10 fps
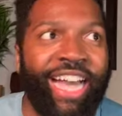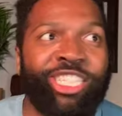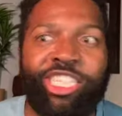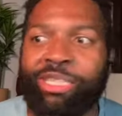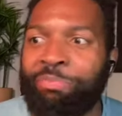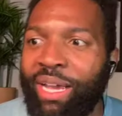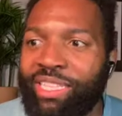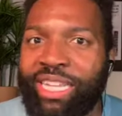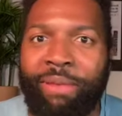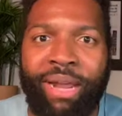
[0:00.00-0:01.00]
and I'm in
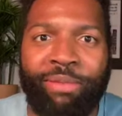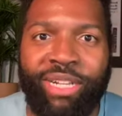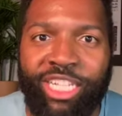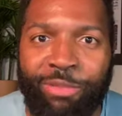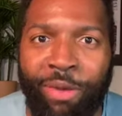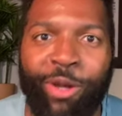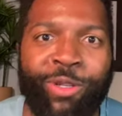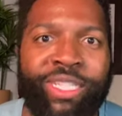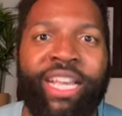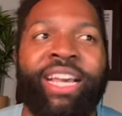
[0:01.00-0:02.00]
line with hundreds of other
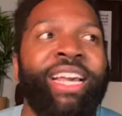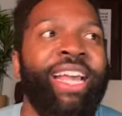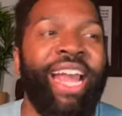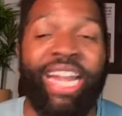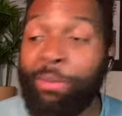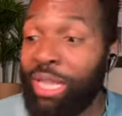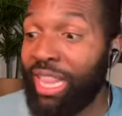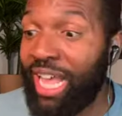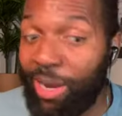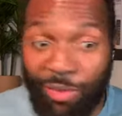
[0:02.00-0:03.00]
people at Dodger
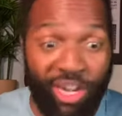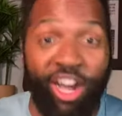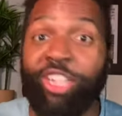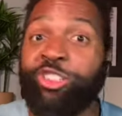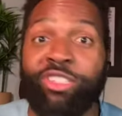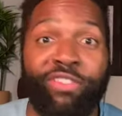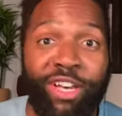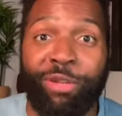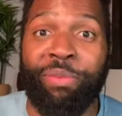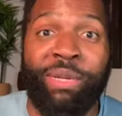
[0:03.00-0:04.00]
Stadium, not for a
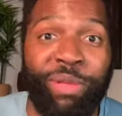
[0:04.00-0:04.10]
sporting event.